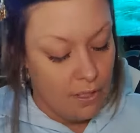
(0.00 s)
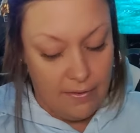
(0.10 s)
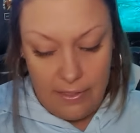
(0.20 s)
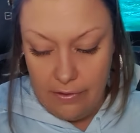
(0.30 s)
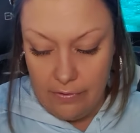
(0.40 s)

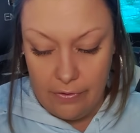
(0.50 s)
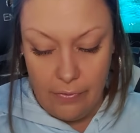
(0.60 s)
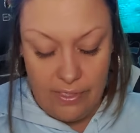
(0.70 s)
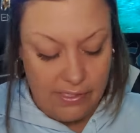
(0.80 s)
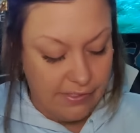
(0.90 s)
And then you're the
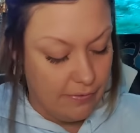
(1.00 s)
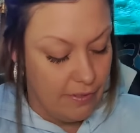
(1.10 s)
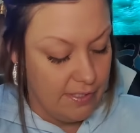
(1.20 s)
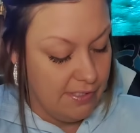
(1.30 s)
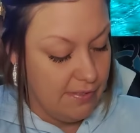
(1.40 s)
Queen of
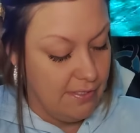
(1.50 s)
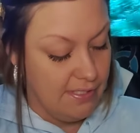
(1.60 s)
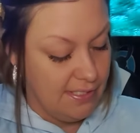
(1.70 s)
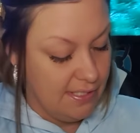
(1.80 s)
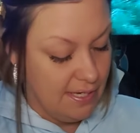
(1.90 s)
Swords, so
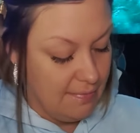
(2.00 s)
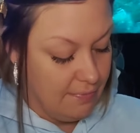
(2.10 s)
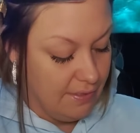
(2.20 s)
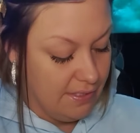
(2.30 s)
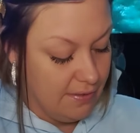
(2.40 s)
this is the
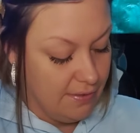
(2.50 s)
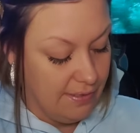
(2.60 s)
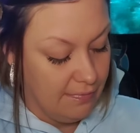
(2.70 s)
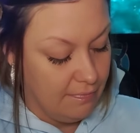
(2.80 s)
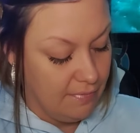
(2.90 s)
Empress. The only
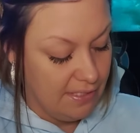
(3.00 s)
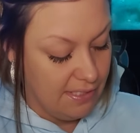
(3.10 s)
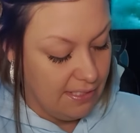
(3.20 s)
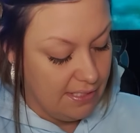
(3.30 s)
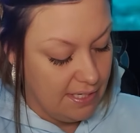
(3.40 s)
thing we're
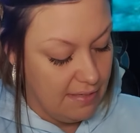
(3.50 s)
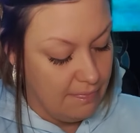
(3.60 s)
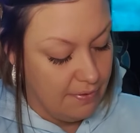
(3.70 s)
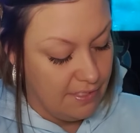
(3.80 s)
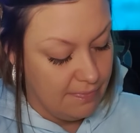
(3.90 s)
missing is the
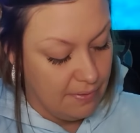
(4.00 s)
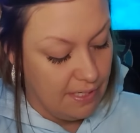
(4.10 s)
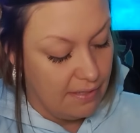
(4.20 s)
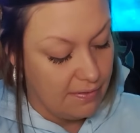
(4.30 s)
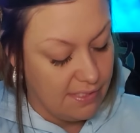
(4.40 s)
Empress, but
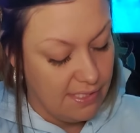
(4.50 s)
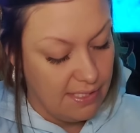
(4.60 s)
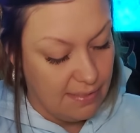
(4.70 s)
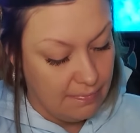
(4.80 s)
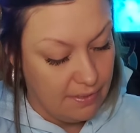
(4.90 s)
I don't see
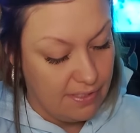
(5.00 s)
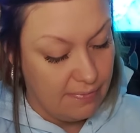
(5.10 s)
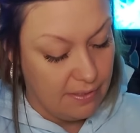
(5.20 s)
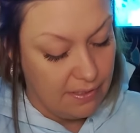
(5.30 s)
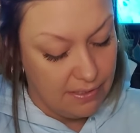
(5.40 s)
the Empress
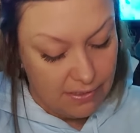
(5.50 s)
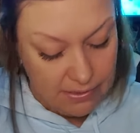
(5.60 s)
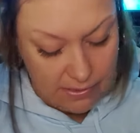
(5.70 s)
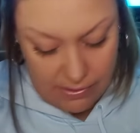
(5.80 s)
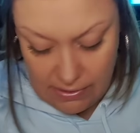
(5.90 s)

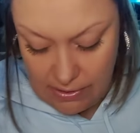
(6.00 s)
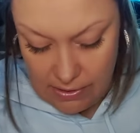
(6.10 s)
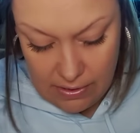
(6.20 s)
because